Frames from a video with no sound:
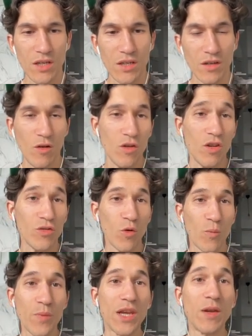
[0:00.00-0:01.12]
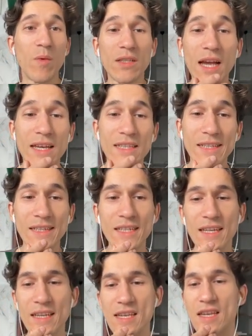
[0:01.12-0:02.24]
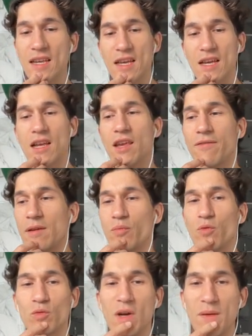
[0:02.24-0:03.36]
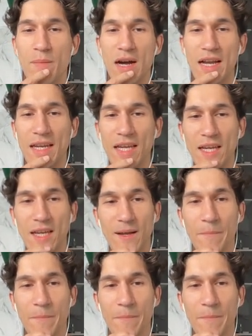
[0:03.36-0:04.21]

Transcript: No, not OP, but I think he, if I put my money,